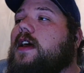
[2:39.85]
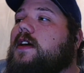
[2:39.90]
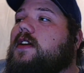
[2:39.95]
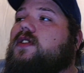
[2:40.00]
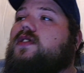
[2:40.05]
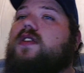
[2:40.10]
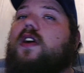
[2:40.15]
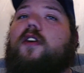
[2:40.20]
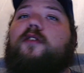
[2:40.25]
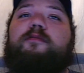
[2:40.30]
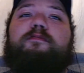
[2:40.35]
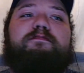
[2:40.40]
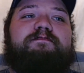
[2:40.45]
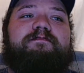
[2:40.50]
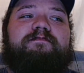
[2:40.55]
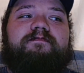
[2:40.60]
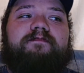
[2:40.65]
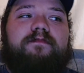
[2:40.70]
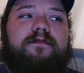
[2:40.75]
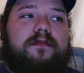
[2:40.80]
So
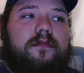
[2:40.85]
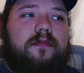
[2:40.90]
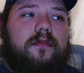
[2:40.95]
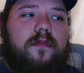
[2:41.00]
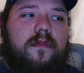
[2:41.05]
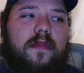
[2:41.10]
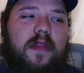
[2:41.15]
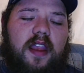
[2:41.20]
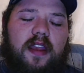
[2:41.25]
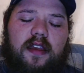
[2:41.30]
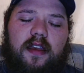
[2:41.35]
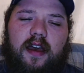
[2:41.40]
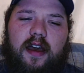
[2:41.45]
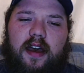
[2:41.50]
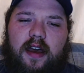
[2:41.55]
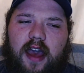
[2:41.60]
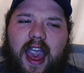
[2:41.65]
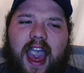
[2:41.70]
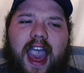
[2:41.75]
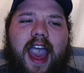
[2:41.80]

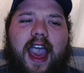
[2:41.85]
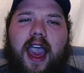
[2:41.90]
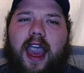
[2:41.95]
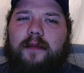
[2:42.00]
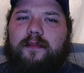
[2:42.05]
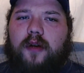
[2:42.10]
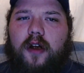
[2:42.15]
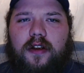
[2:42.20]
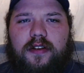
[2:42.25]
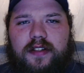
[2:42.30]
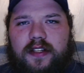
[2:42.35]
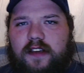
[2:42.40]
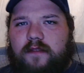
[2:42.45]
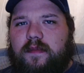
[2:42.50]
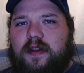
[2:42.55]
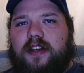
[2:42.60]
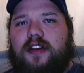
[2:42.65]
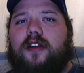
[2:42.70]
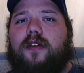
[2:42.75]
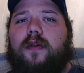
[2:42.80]
I personally have
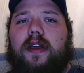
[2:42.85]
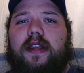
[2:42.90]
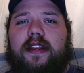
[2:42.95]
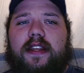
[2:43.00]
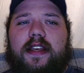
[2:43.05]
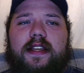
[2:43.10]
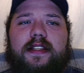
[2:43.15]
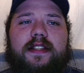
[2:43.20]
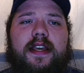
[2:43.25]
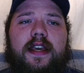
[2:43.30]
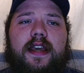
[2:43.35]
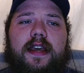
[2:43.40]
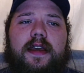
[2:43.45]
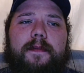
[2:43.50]
been doing this